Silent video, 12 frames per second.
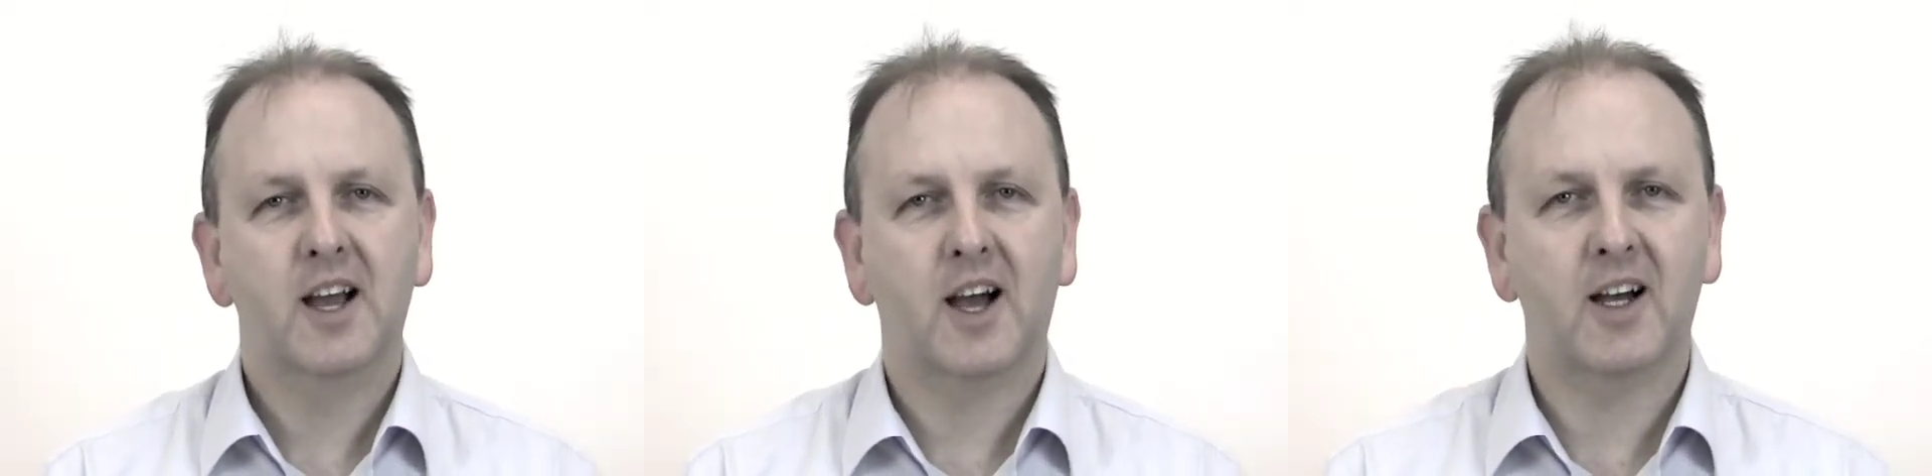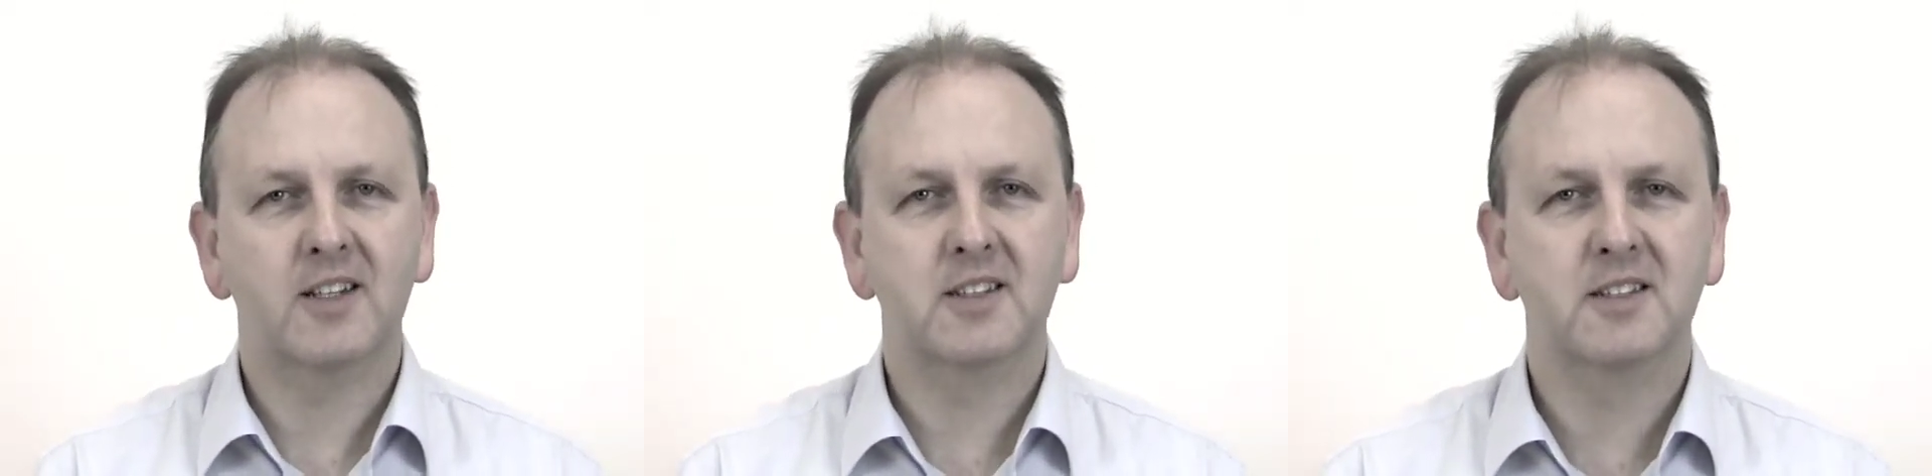
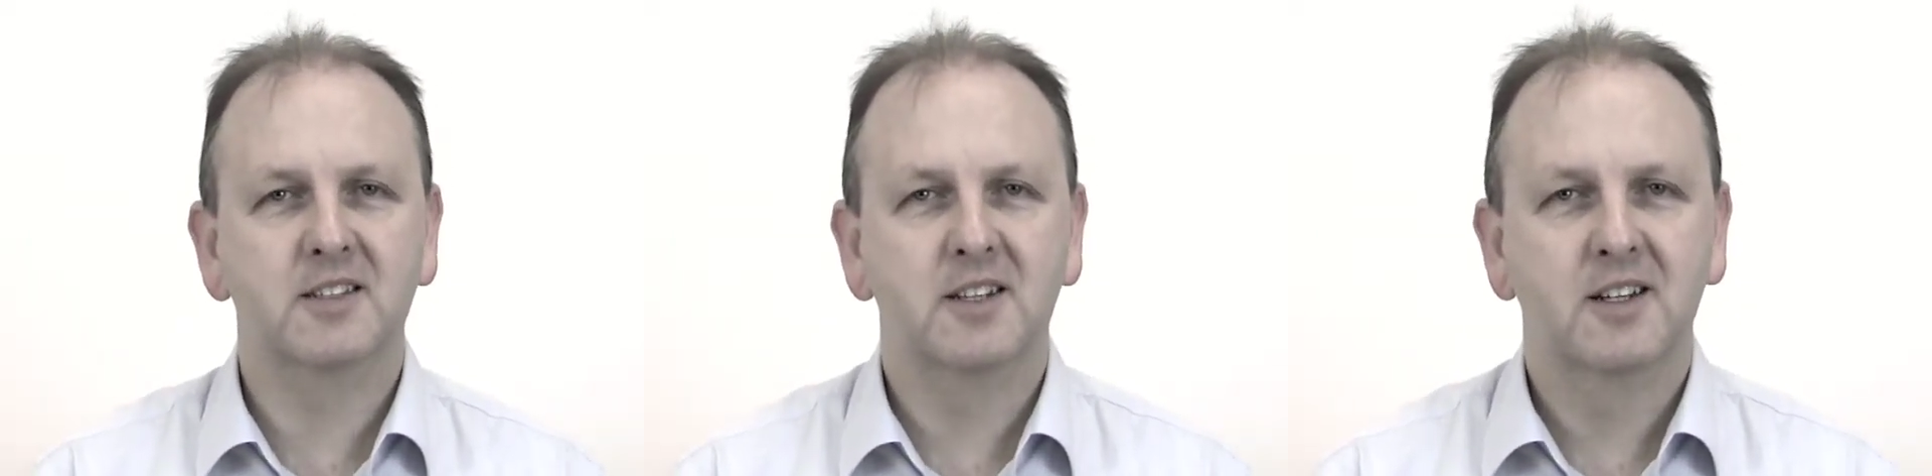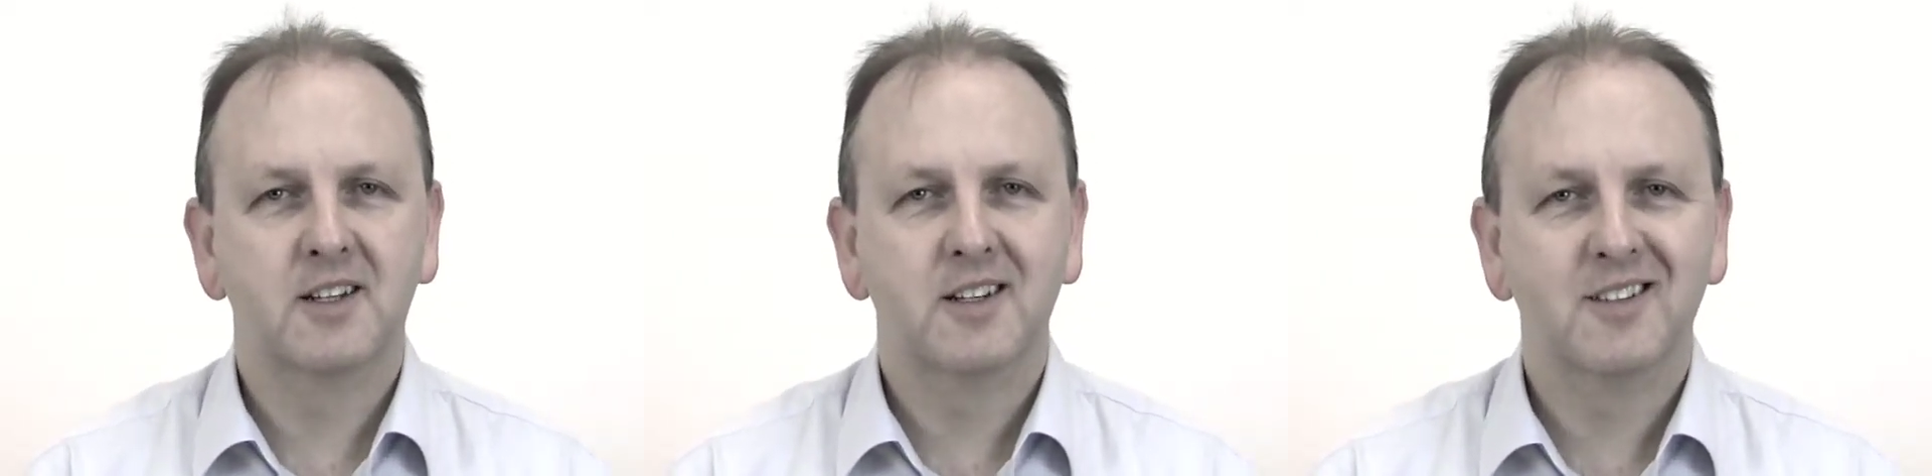And
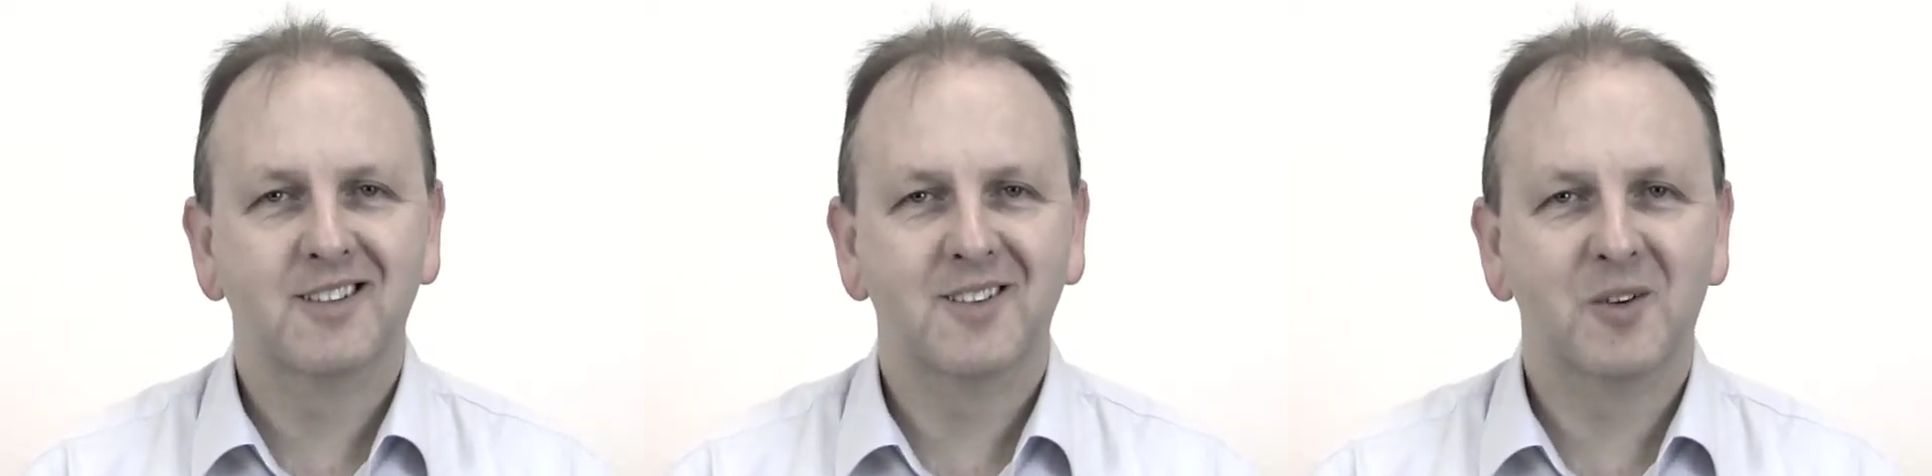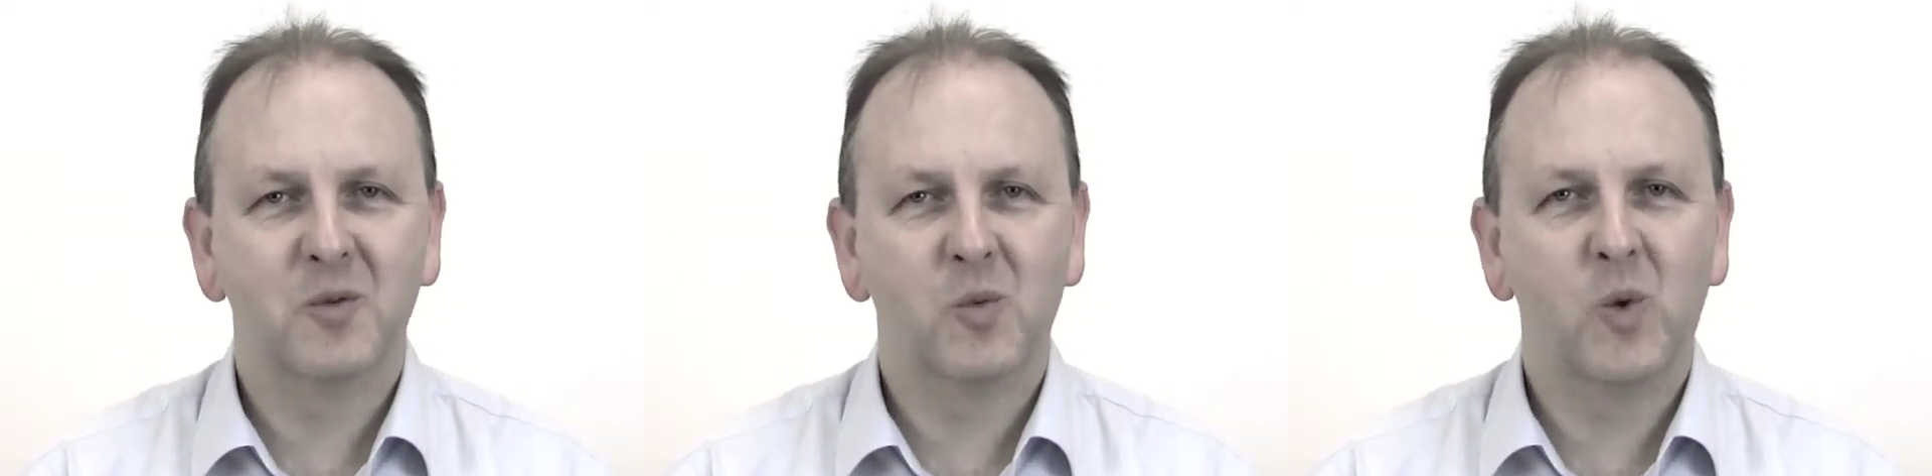
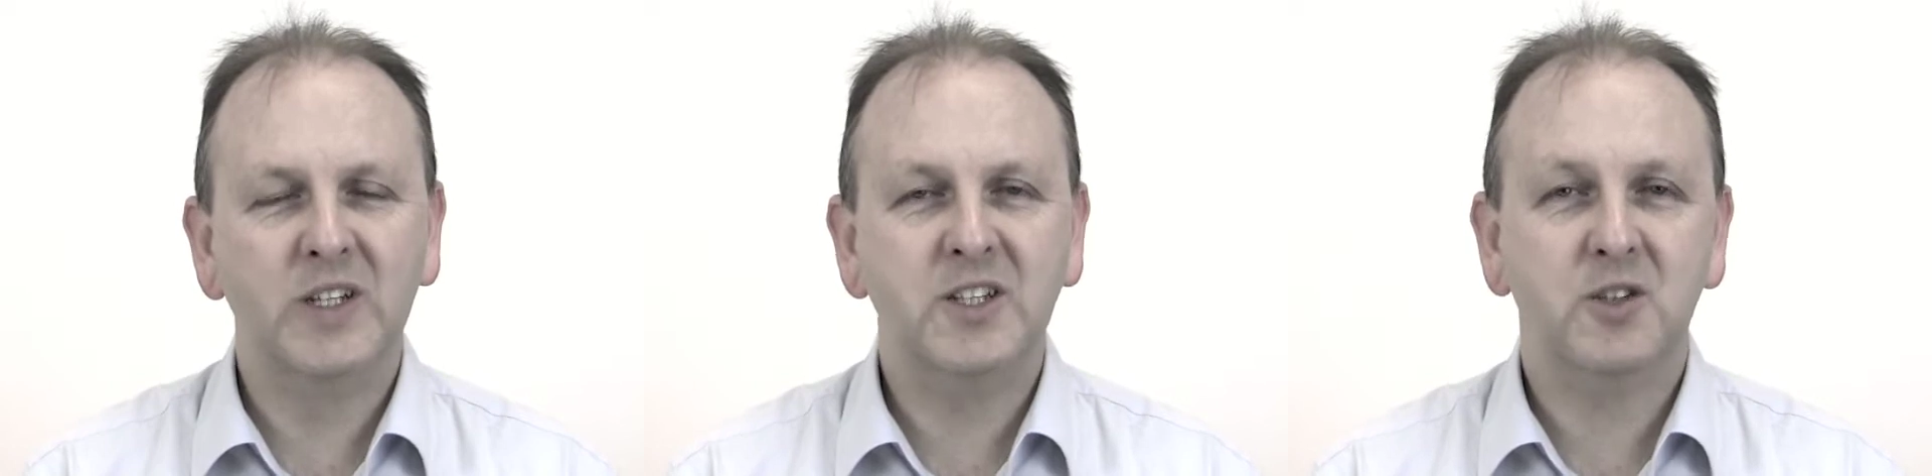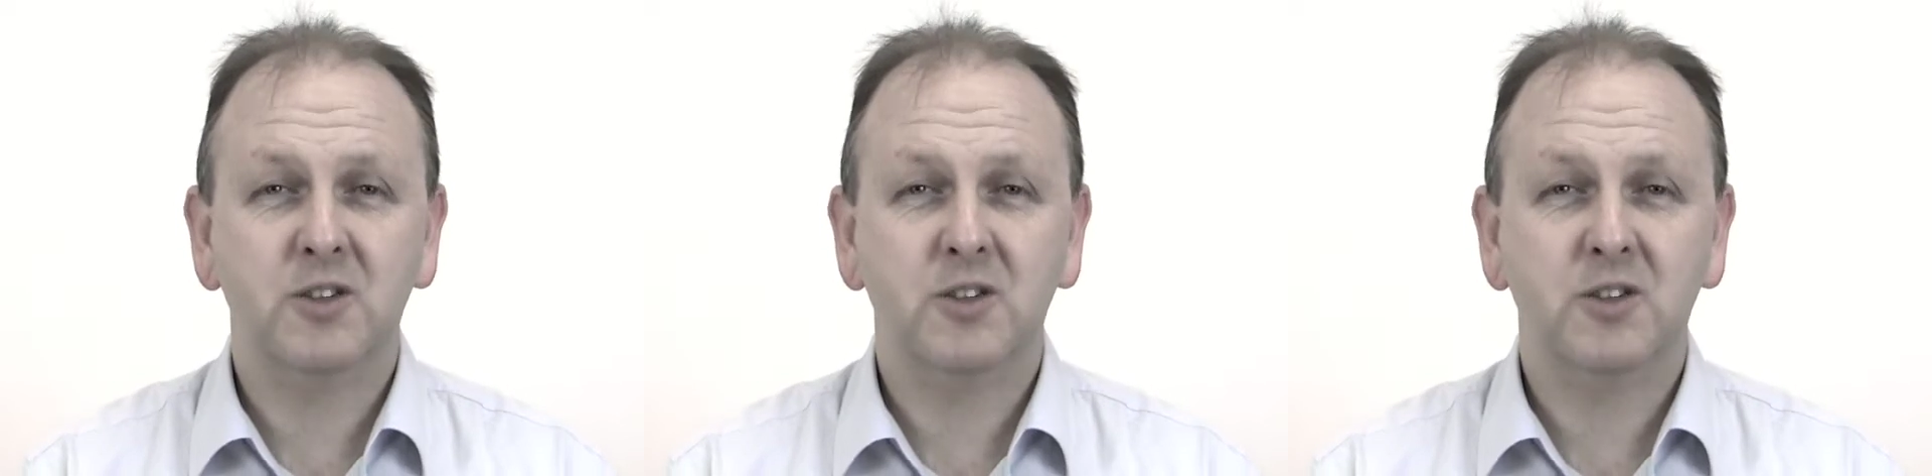when you